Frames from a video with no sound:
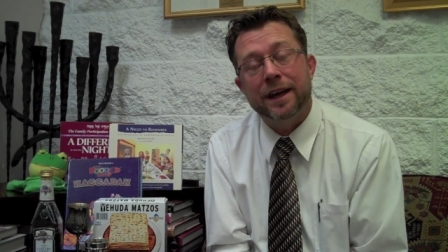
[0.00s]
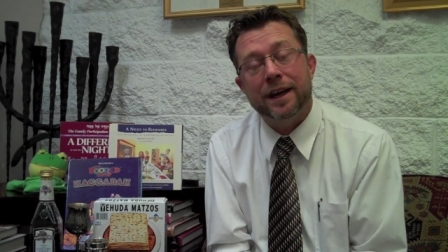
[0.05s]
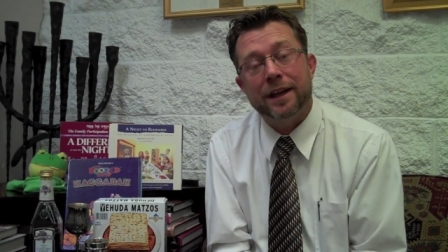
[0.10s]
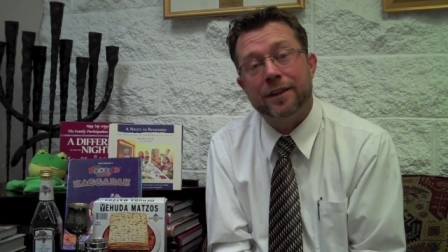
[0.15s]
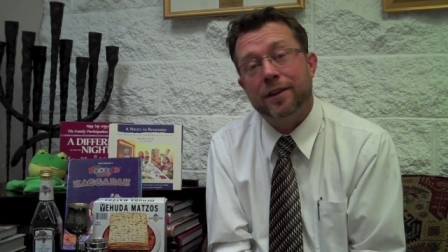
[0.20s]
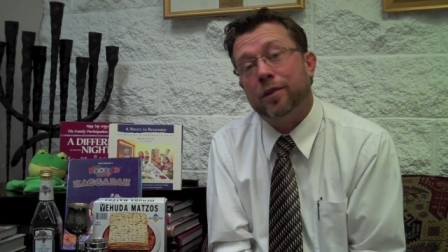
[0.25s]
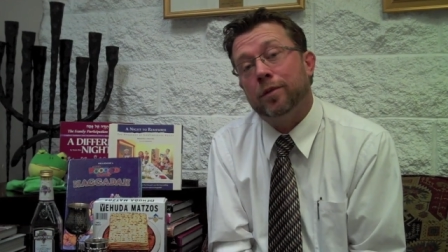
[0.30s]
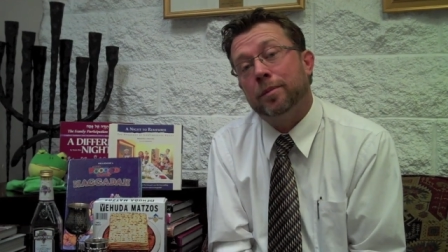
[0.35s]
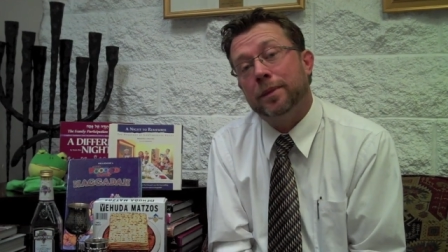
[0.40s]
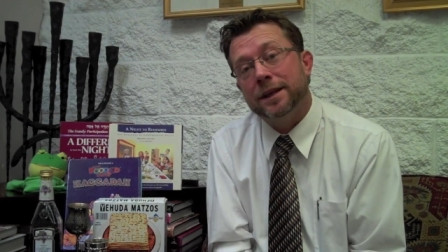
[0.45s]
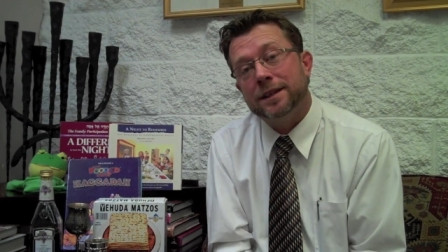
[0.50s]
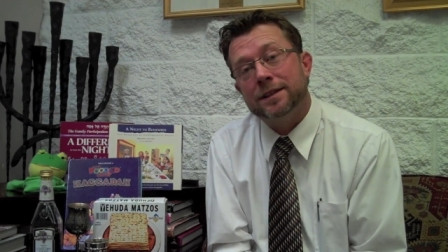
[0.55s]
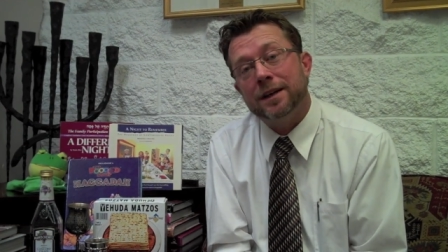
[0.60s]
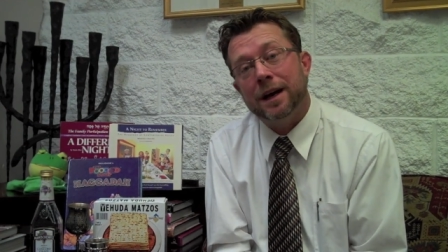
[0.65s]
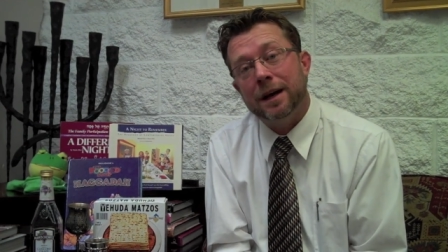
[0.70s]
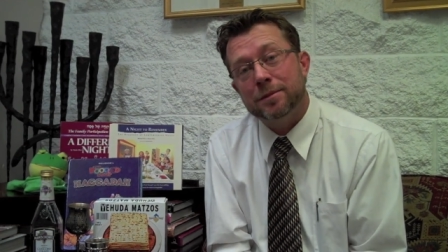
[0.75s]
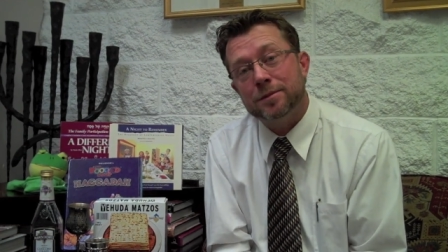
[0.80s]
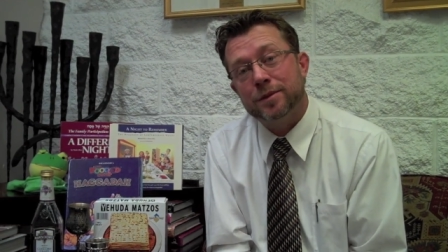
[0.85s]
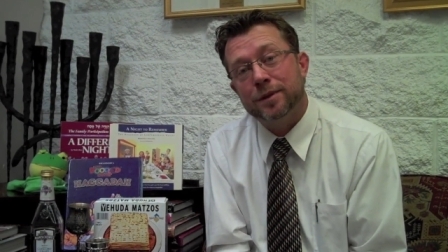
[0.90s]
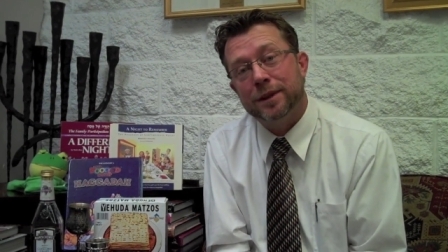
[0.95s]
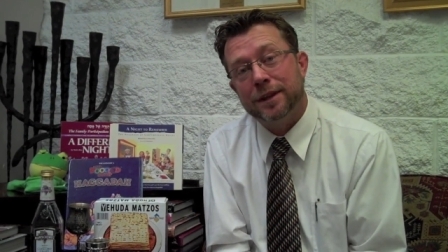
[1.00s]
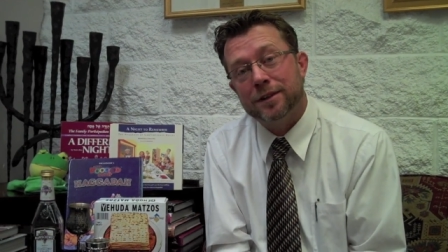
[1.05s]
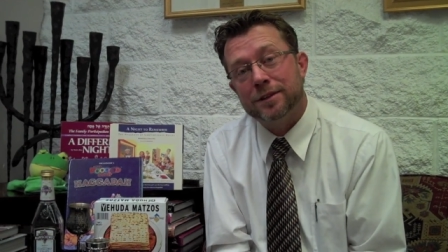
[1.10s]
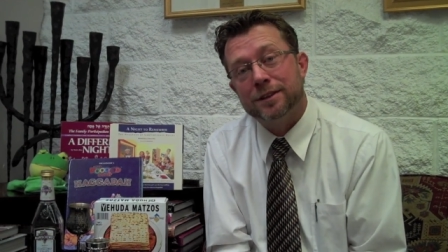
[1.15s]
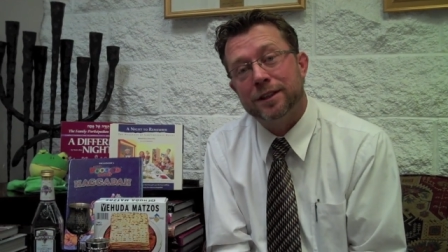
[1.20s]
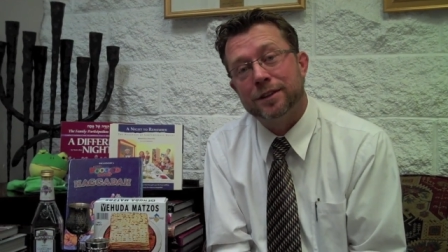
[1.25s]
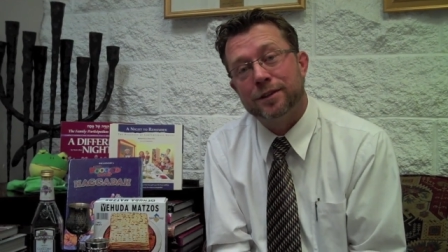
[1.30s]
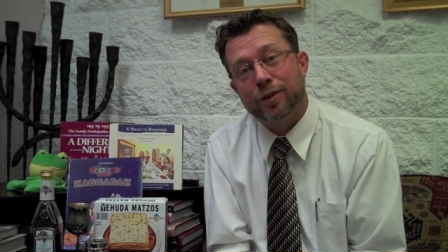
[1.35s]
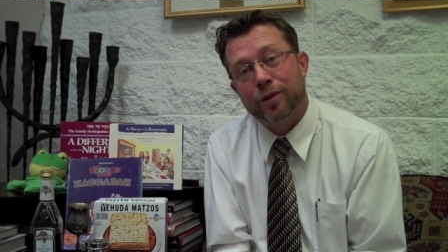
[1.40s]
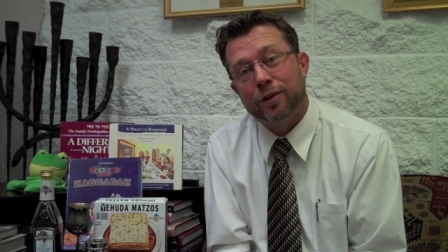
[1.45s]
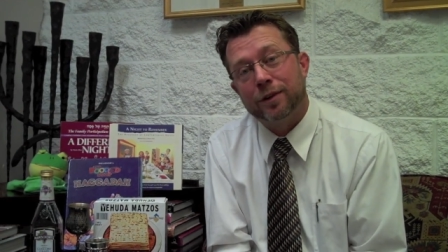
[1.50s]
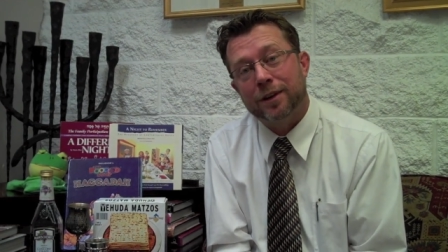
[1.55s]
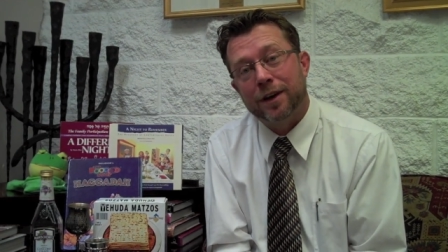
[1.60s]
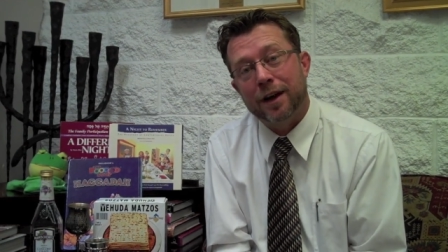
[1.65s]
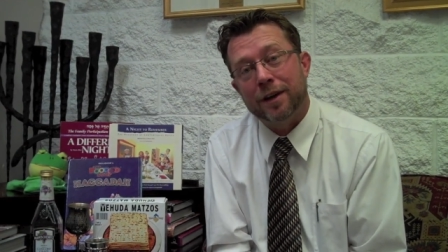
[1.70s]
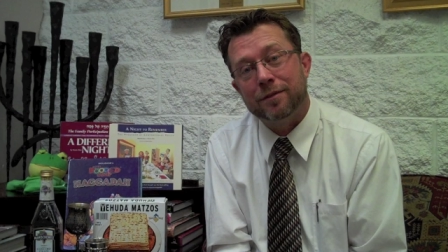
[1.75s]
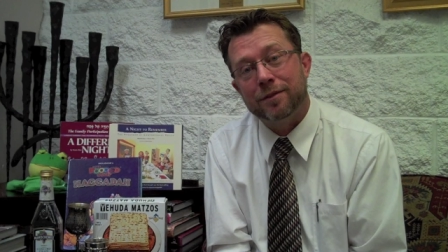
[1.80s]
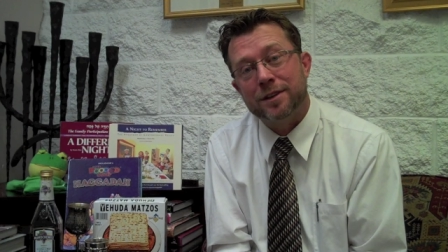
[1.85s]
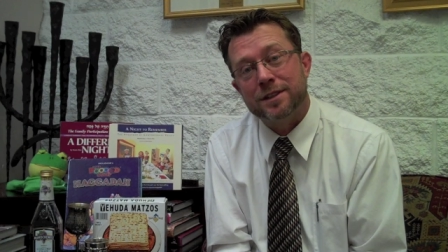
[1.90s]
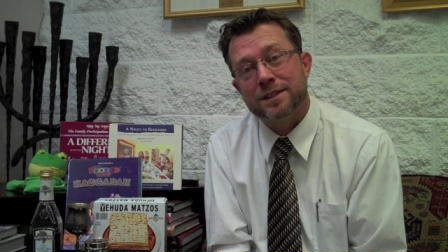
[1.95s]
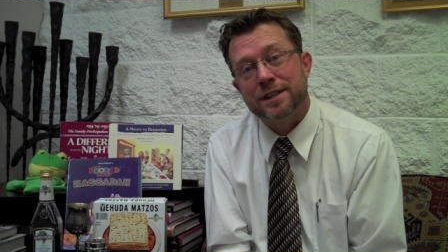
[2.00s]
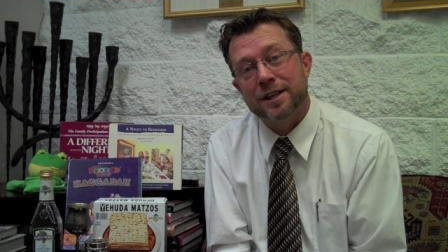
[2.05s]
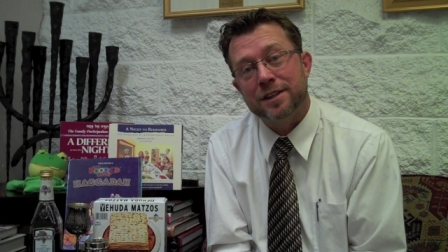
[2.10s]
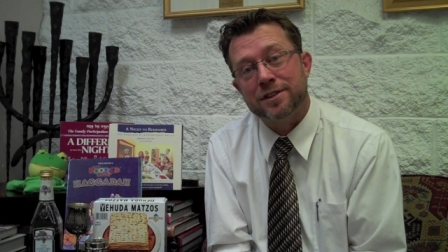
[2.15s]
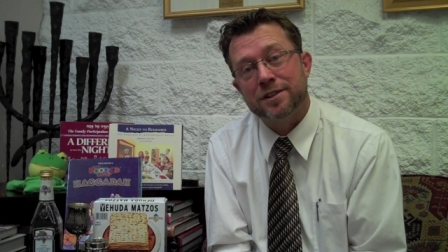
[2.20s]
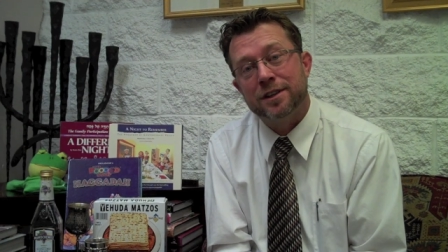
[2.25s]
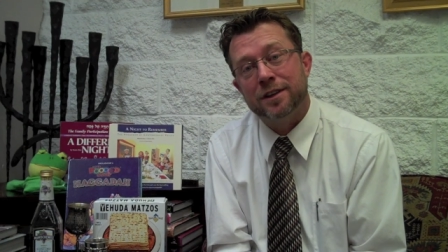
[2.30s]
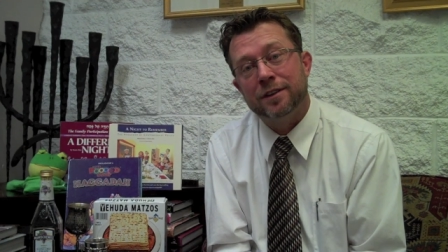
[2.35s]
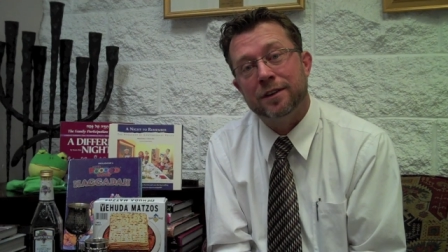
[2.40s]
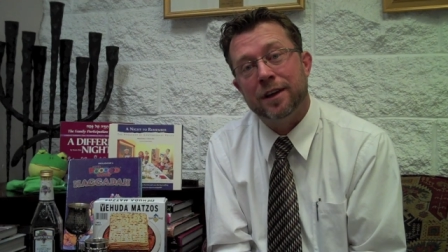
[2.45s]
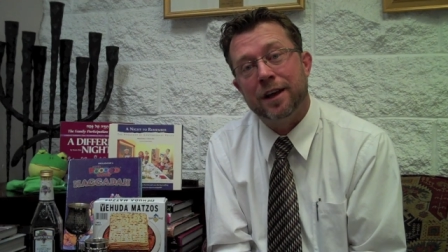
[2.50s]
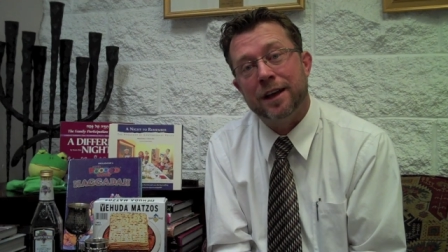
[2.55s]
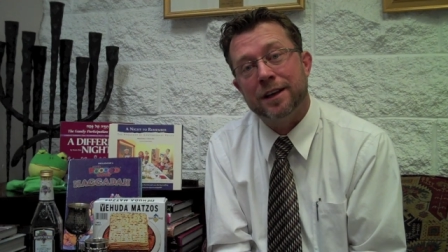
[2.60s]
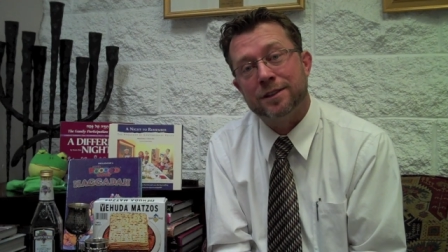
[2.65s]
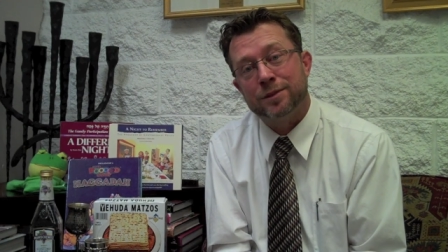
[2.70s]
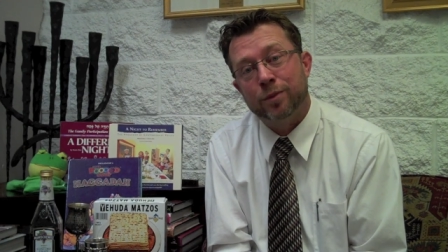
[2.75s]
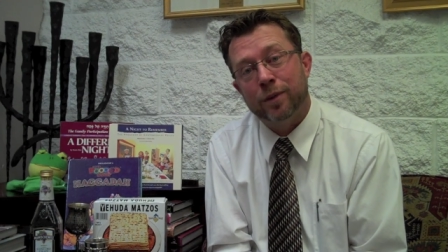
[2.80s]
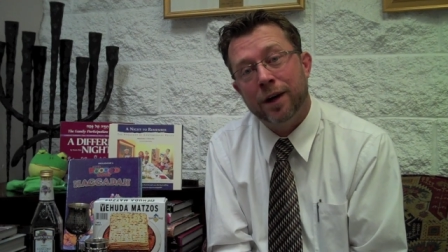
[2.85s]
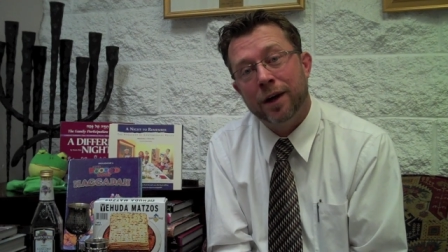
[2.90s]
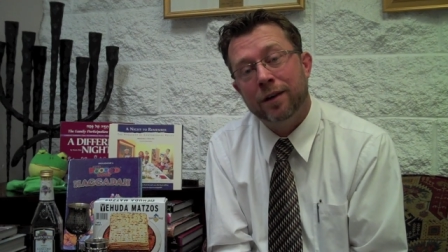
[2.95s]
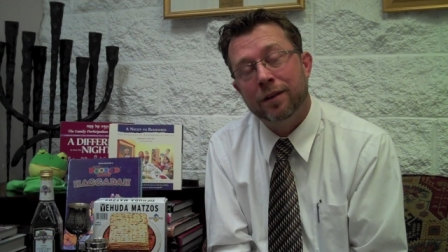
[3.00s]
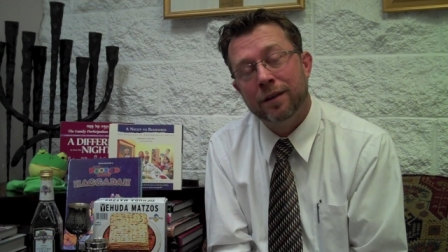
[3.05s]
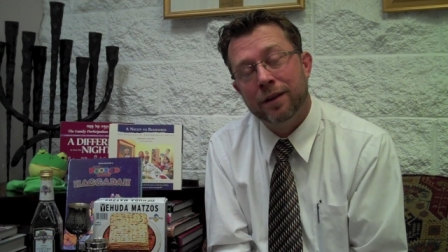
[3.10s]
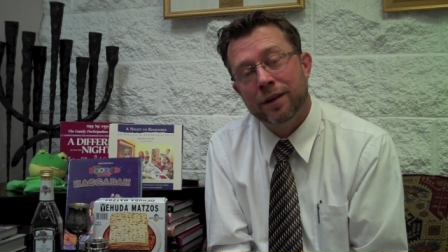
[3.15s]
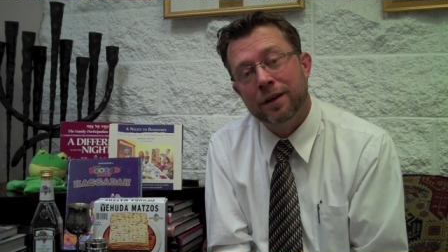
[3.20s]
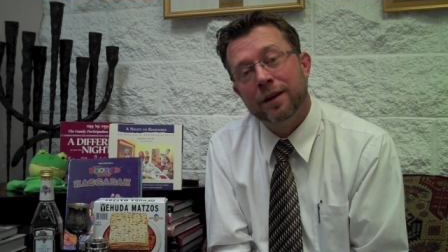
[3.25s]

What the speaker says: and there will be times when there's adult conversation as well,